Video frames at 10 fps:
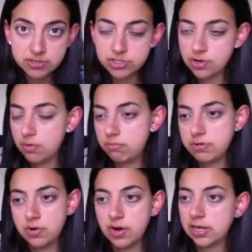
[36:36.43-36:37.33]
So,
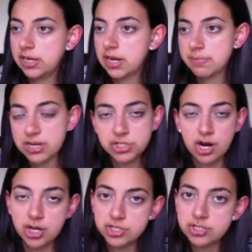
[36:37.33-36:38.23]
a clinic might
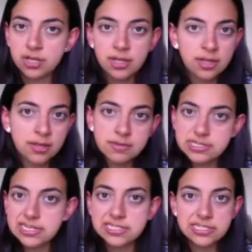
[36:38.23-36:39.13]
charge
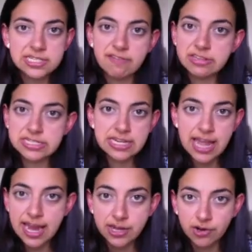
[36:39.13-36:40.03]
$60,
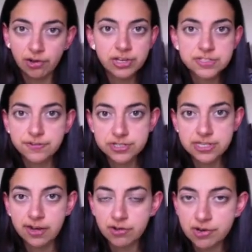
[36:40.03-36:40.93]
$70, $80 for a
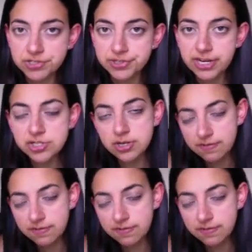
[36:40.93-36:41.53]
standard consultation.